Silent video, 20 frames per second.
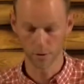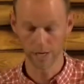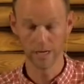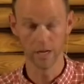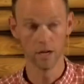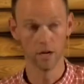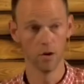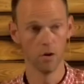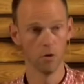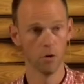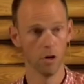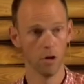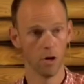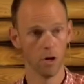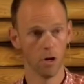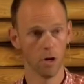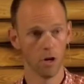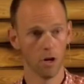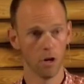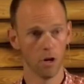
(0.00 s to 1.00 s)
We know
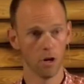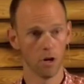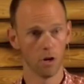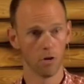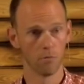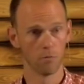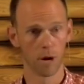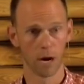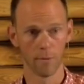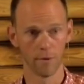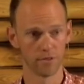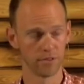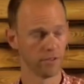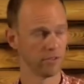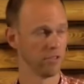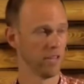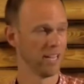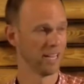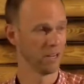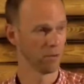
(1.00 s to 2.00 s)

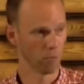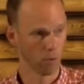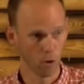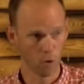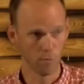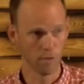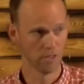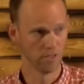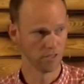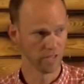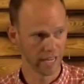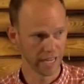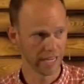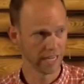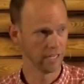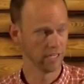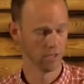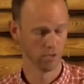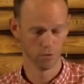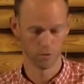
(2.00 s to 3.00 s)
promises like Romans
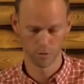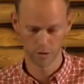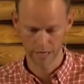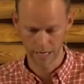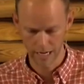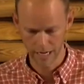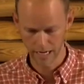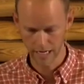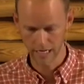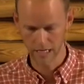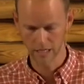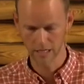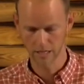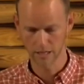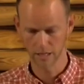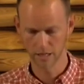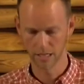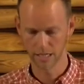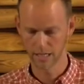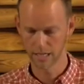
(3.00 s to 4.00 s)

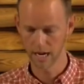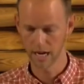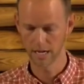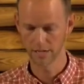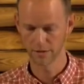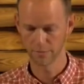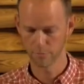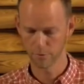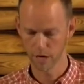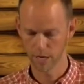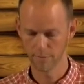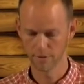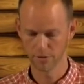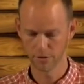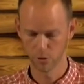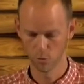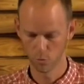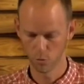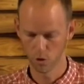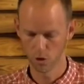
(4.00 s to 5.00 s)
8:28 that God has
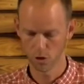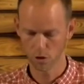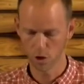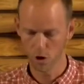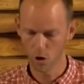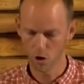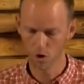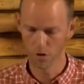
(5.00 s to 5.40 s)
promised to work